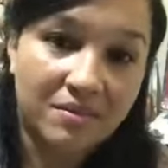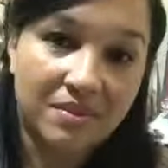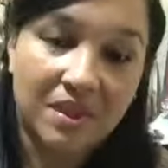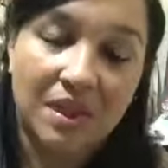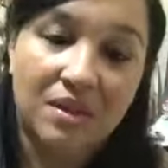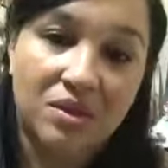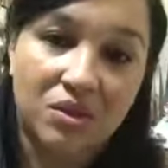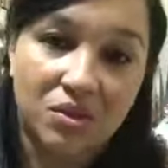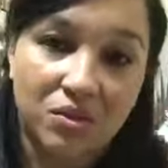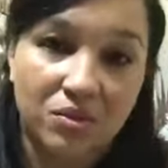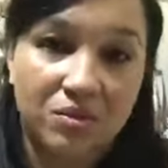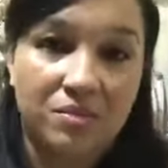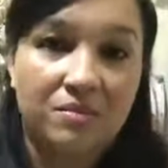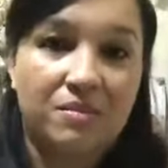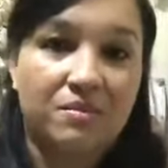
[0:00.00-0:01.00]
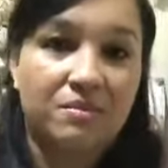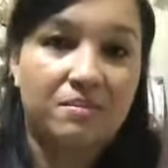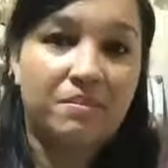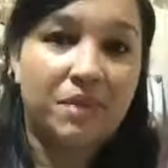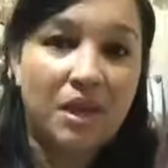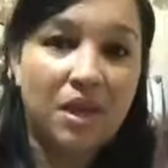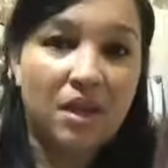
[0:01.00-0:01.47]
They are two
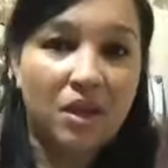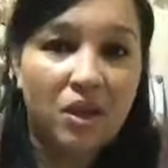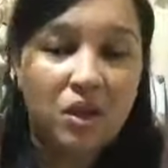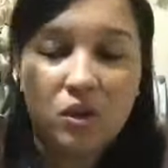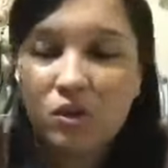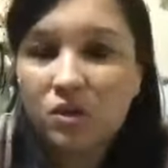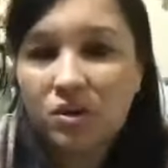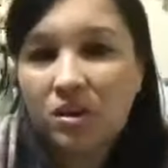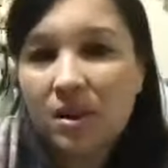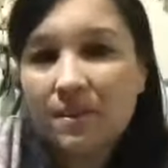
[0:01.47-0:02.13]
big, huge,